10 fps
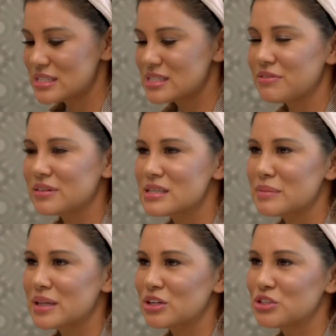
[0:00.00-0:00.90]
This is definitely
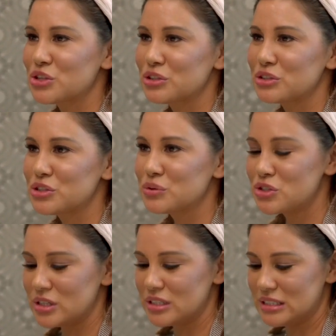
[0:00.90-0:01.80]
something that you can show your
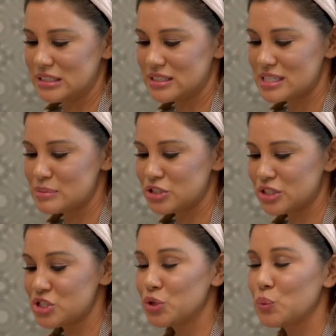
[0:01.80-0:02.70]
children, and
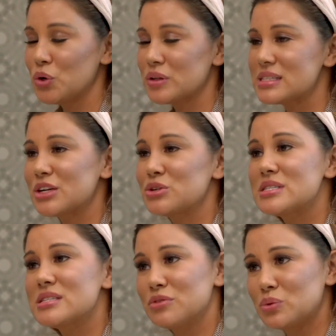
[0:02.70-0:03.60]
especially. Yeah. So you wore this at your
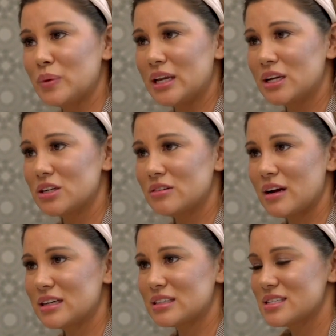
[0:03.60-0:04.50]
civil wedding,
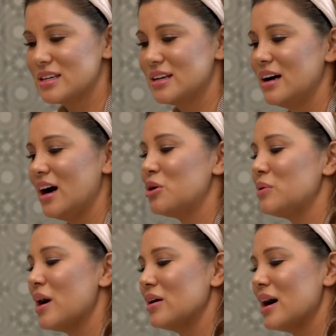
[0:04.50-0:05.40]
correct? Yes.
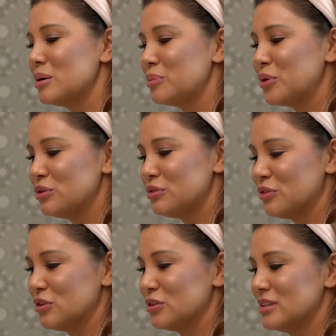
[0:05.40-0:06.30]
Tarnished and all.
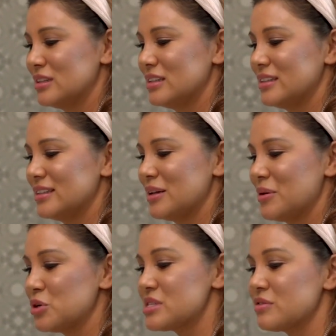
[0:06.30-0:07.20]
Beautiful. Yeah.
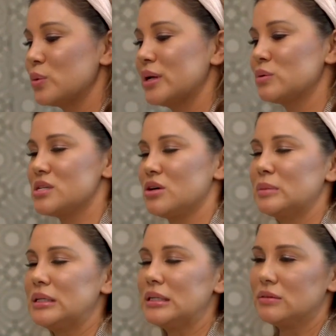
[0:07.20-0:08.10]
Your civil wedding was here
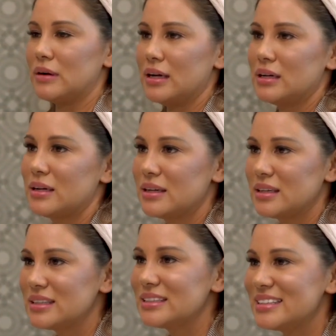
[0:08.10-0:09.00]
in Manila, right? Here.